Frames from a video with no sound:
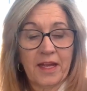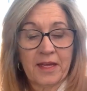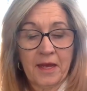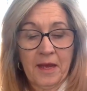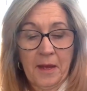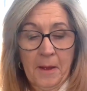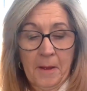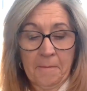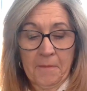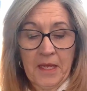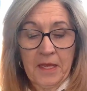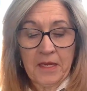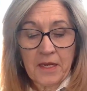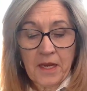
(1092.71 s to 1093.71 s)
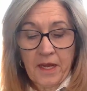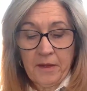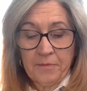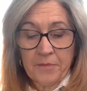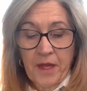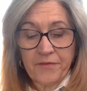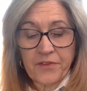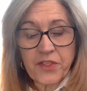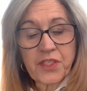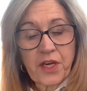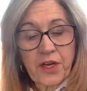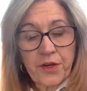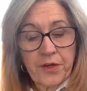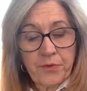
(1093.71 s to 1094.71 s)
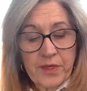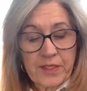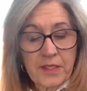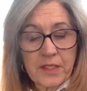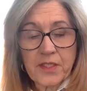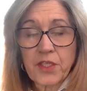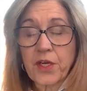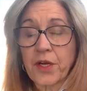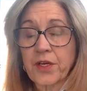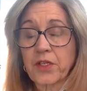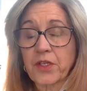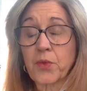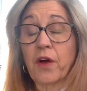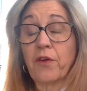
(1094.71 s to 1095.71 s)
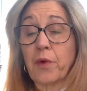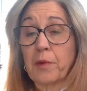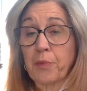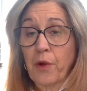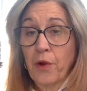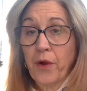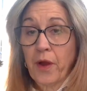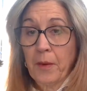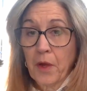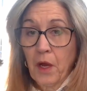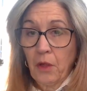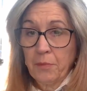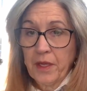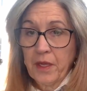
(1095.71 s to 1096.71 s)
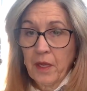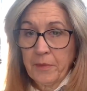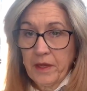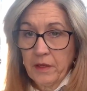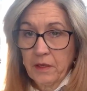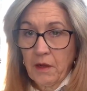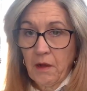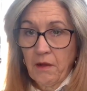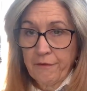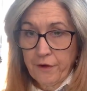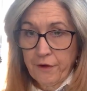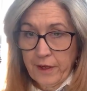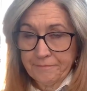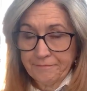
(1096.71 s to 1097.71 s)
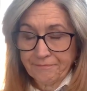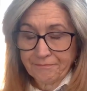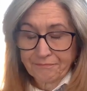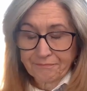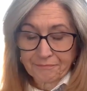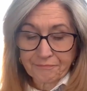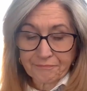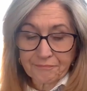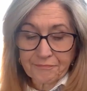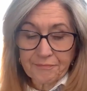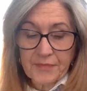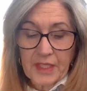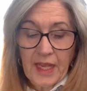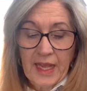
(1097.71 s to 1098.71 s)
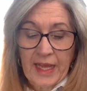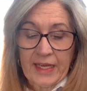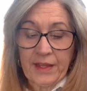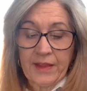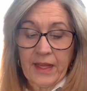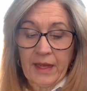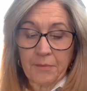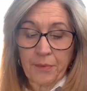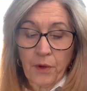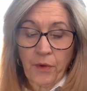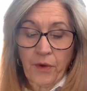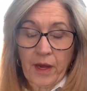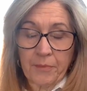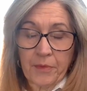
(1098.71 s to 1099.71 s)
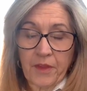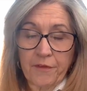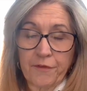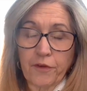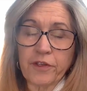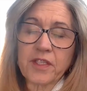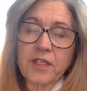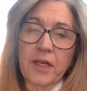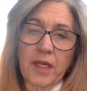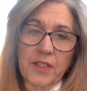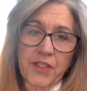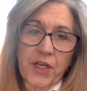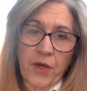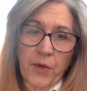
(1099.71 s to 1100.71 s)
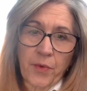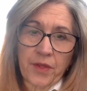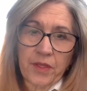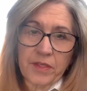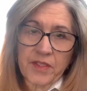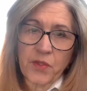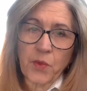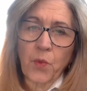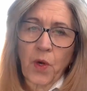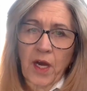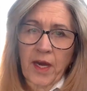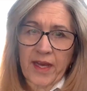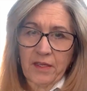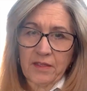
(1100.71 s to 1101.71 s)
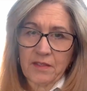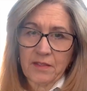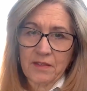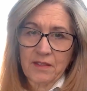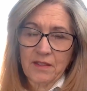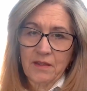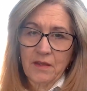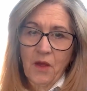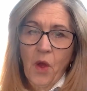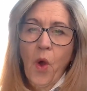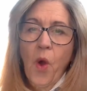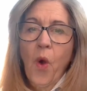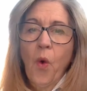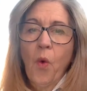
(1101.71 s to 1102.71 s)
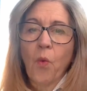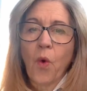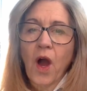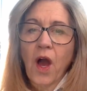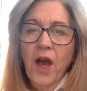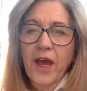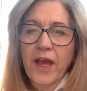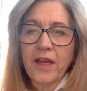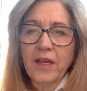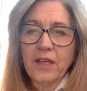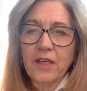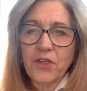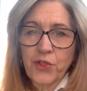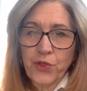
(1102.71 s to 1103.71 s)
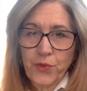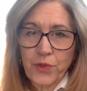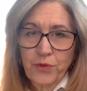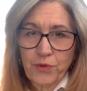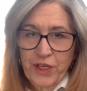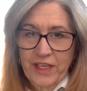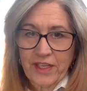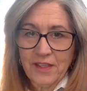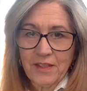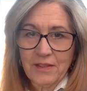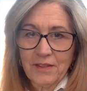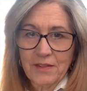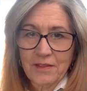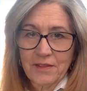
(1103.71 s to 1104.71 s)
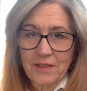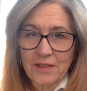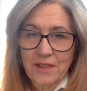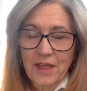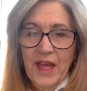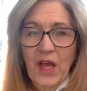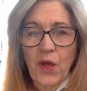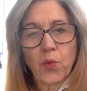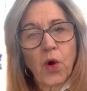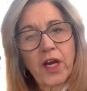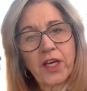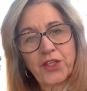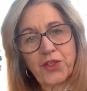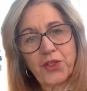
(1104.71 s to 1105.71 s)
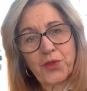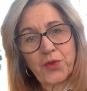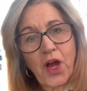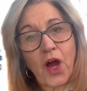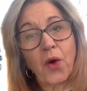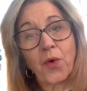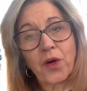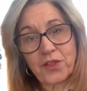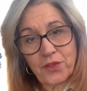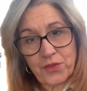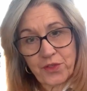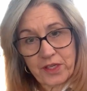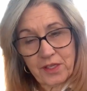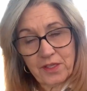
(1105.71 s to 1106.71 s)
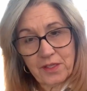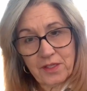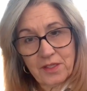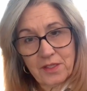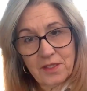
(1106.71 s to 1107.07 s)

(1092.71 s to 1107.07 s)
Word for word: Like um, in, um, I've just started recently started a 12 week program called Become Alcohol Free. And in that program, the first thing I start with is the whys. Why do you drink? And why do you not want to drink?